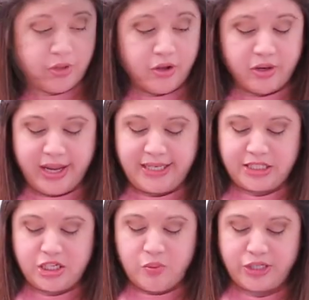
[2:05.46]
Okay,
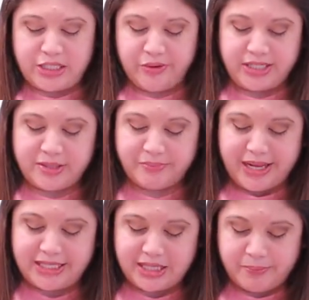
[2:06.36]
so we're just going to
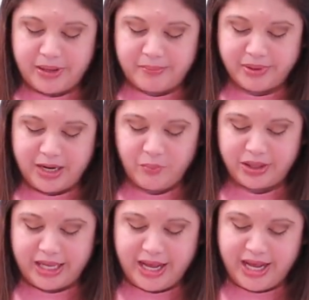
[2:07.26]
mix the pumpkin
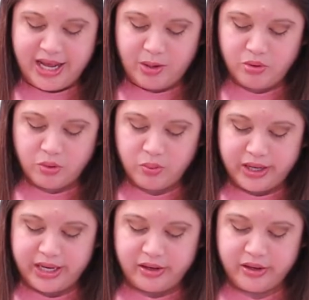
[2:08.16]
with the egg real
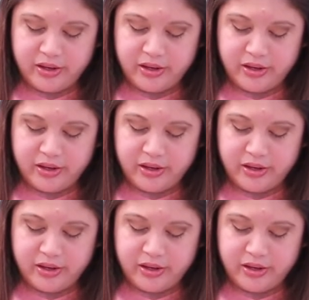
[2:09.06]
quick.